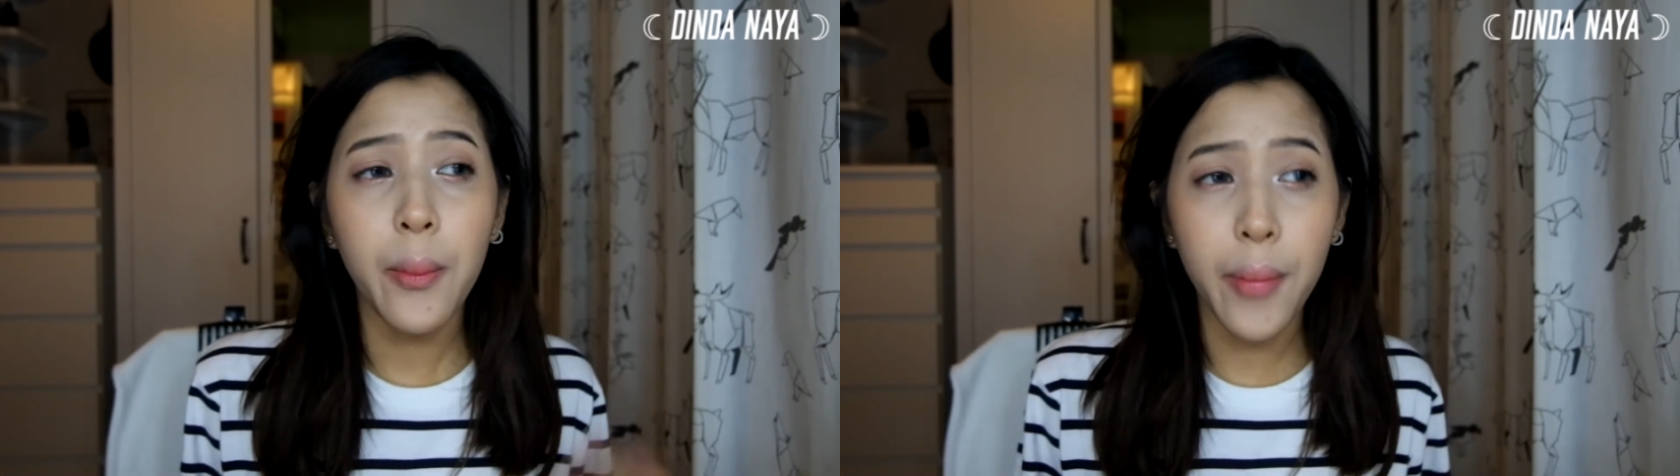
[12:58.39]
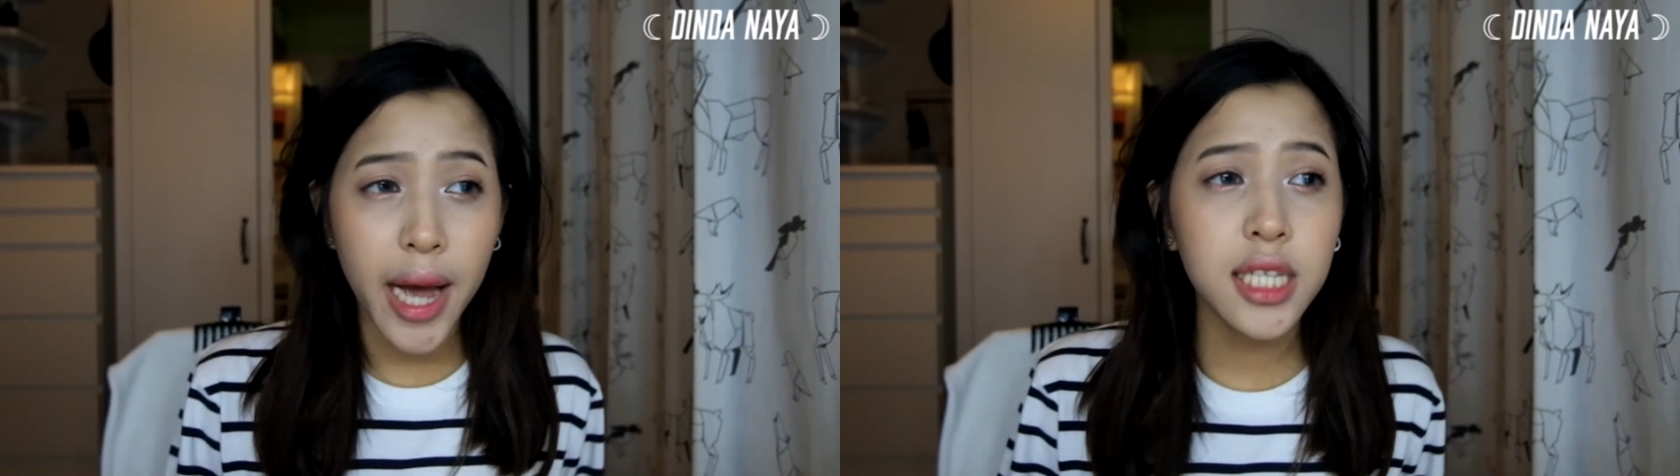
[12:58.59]

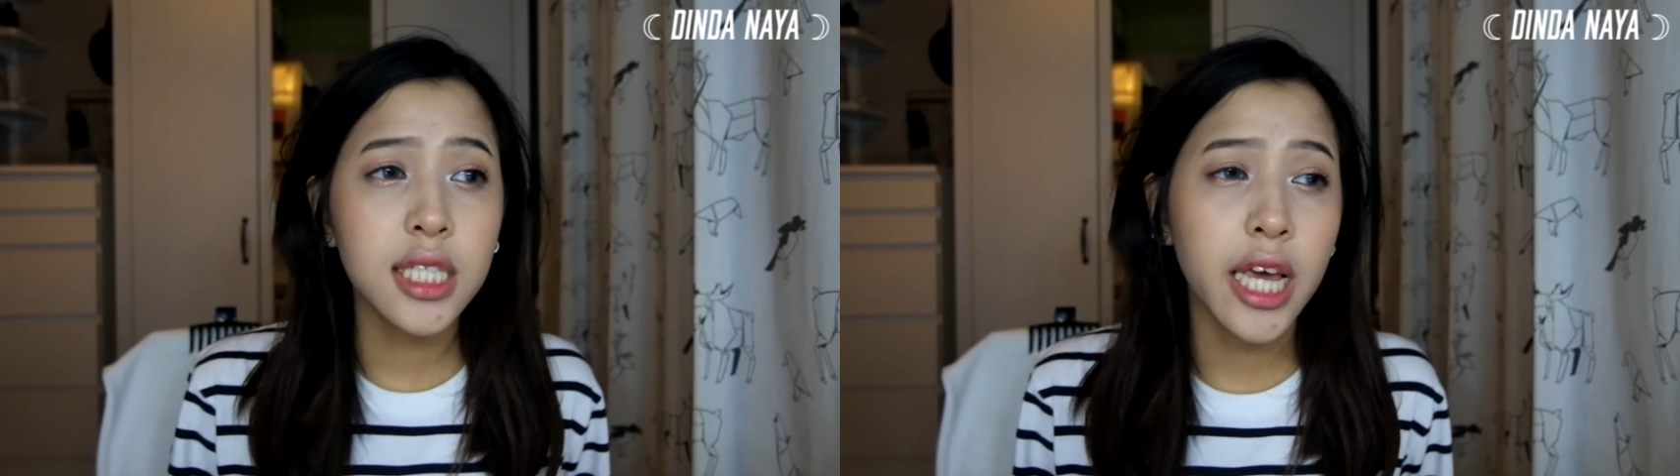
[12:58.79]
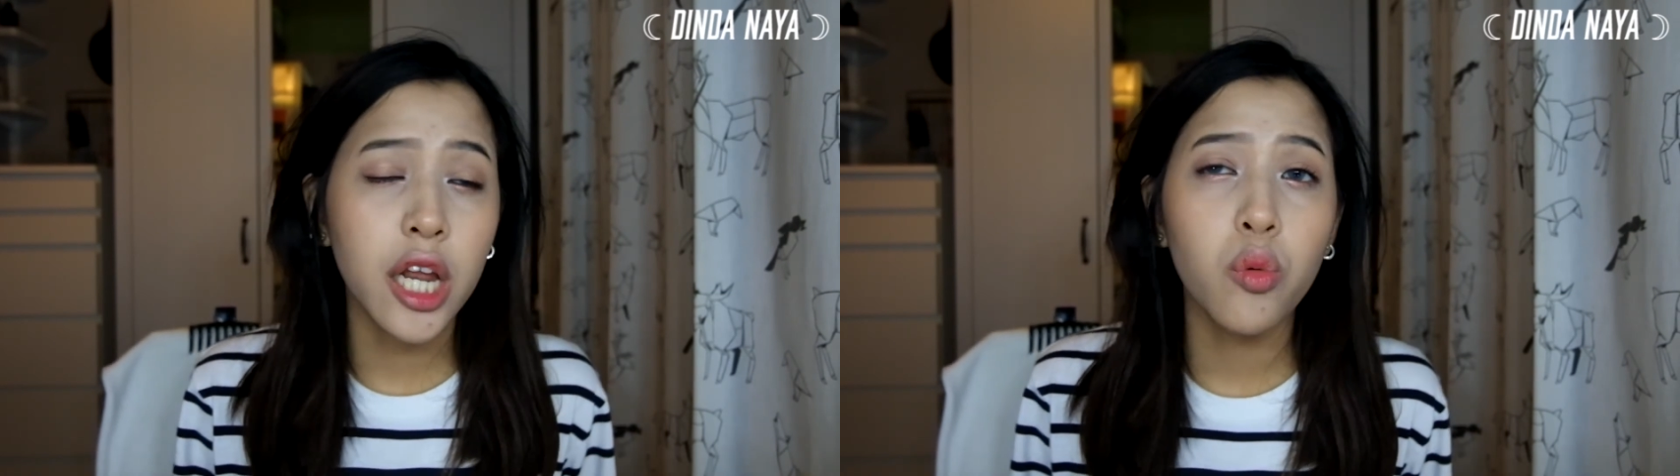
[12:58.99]
my
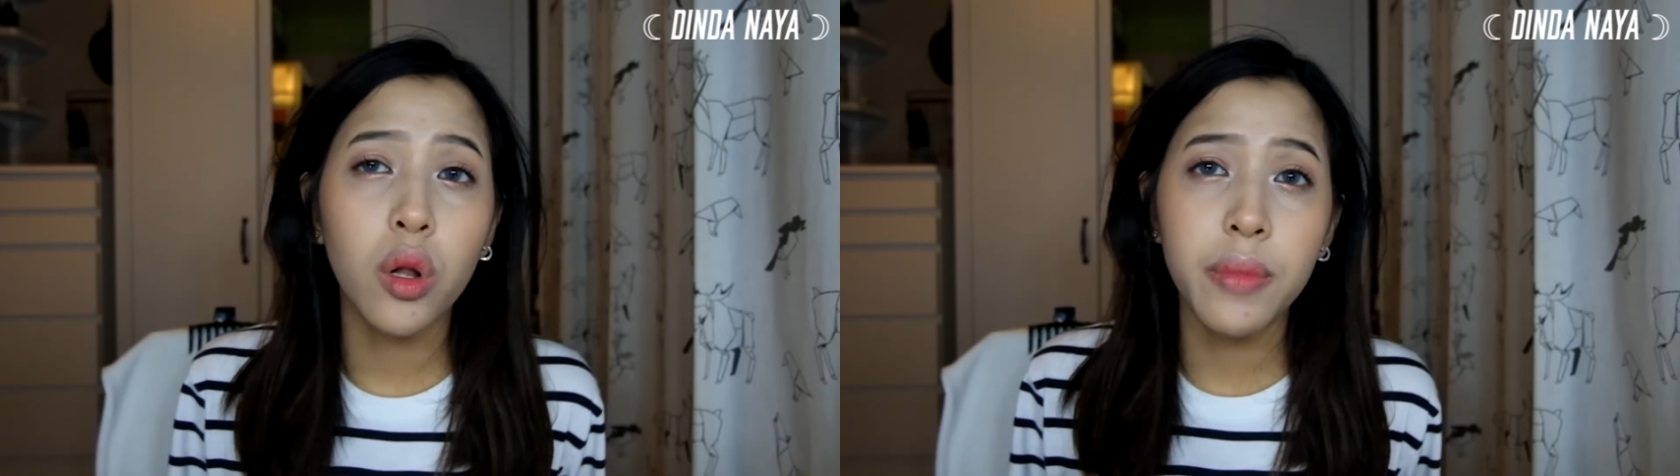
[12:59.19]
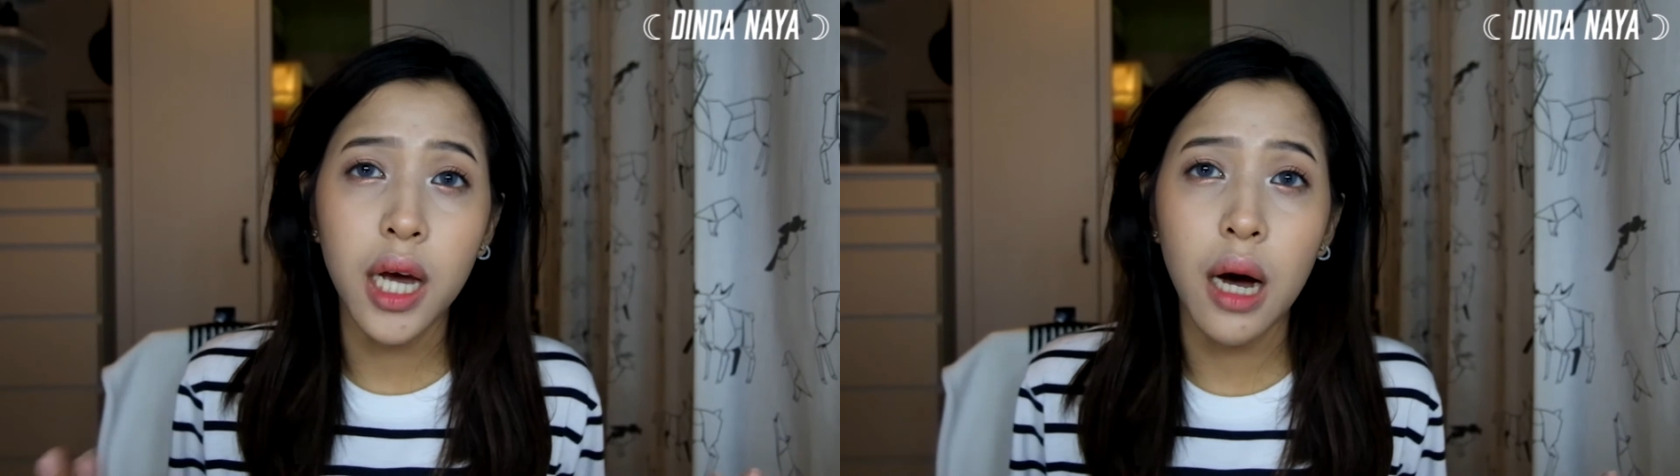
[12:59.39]
skin
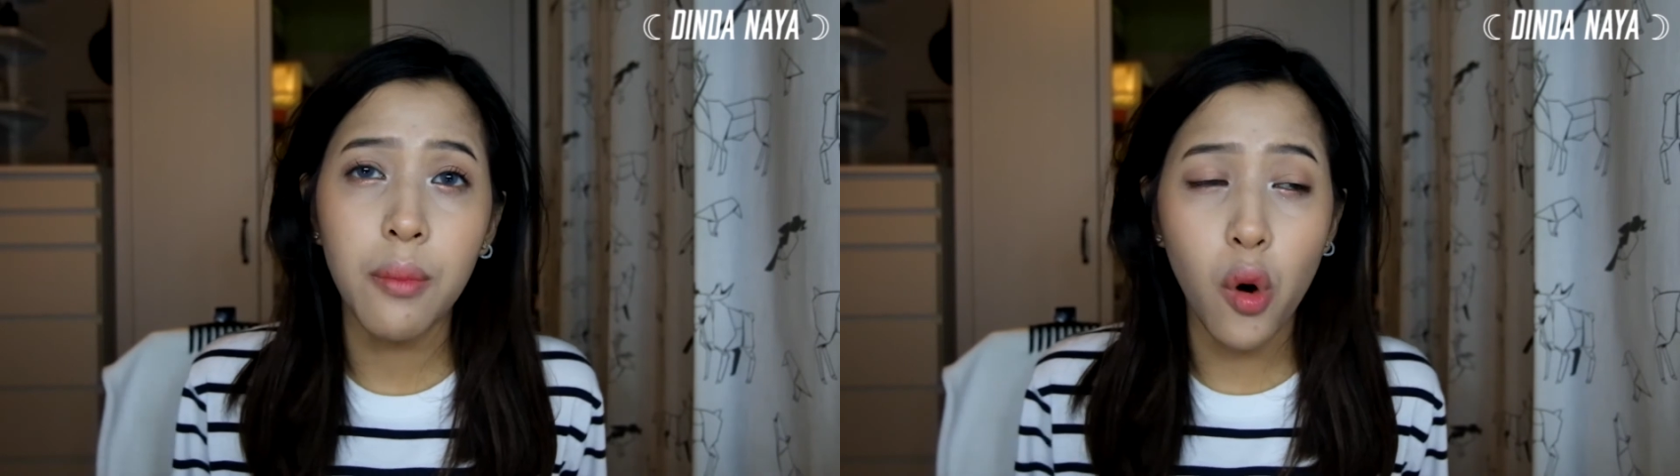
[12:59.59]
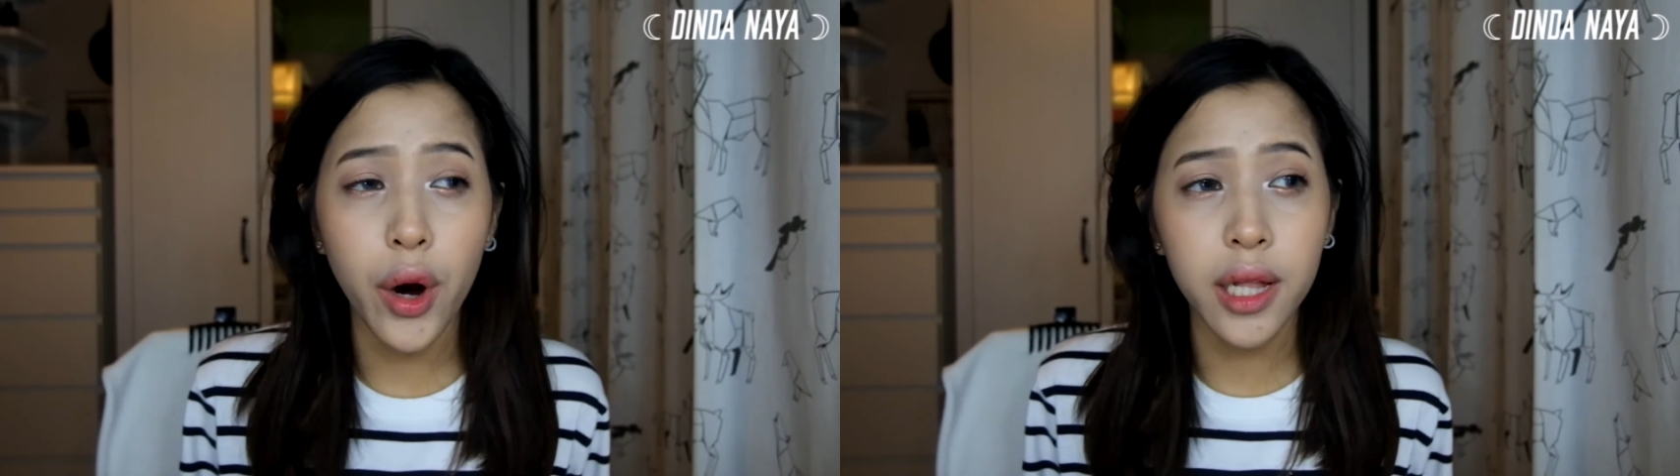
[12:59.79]
will
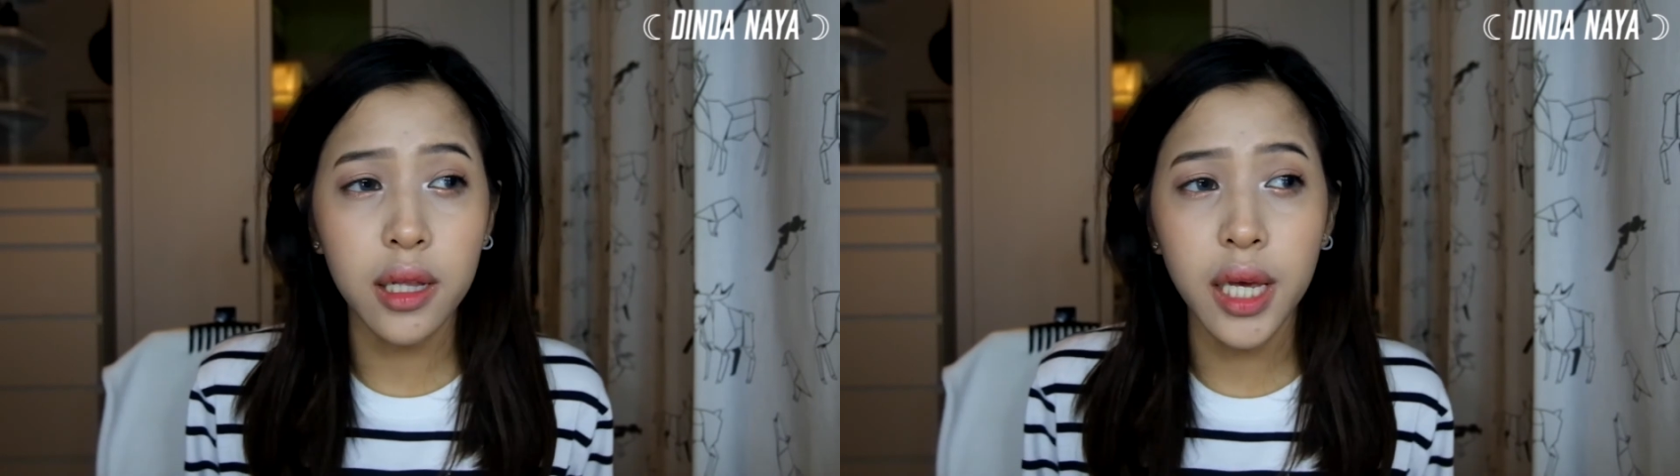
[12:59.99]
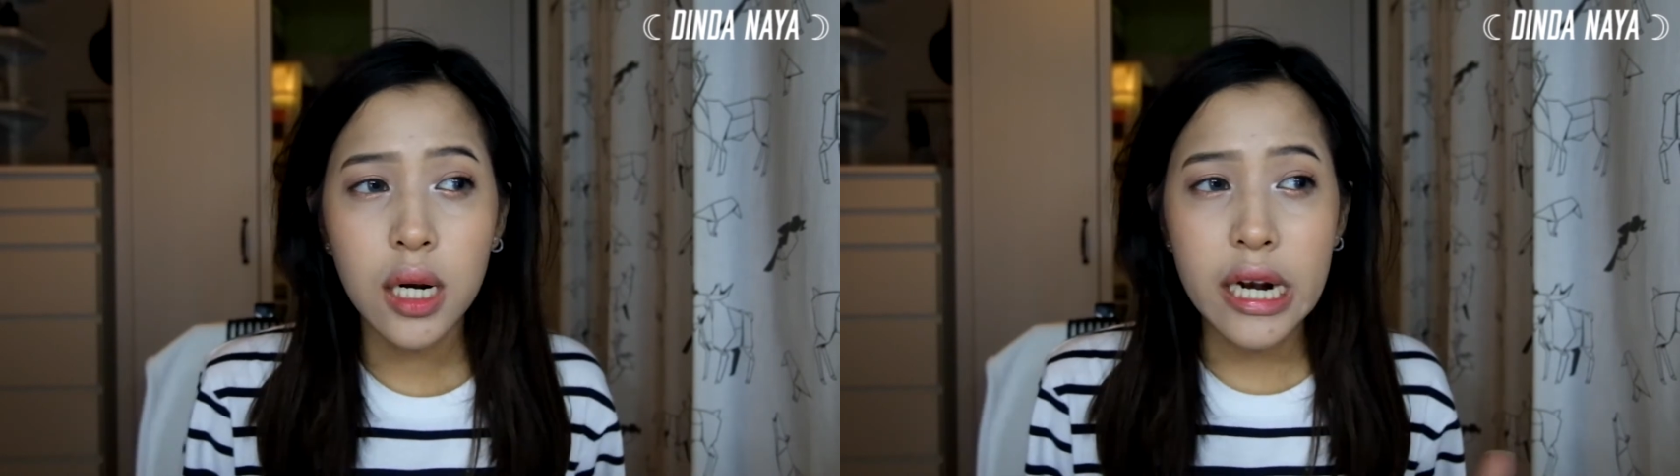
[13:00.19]
become oily.